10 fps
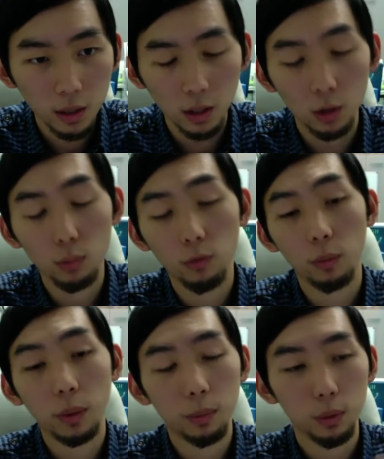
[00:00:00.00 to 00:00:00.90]
for
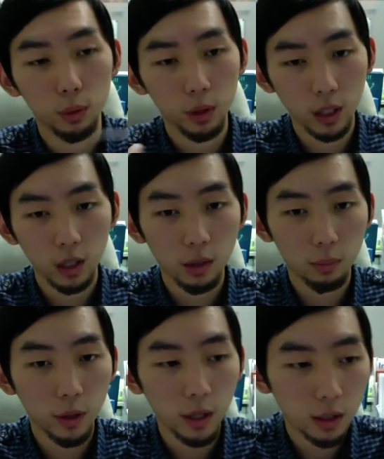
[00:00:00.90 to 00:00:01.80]
people who need the
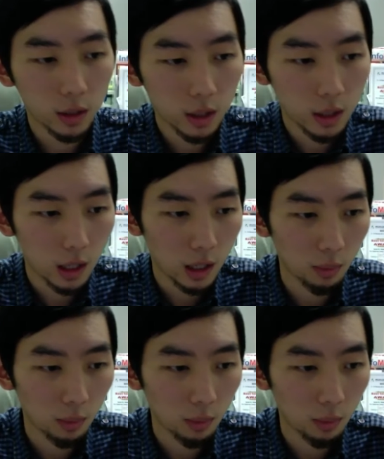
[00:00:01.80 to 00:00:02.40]
products,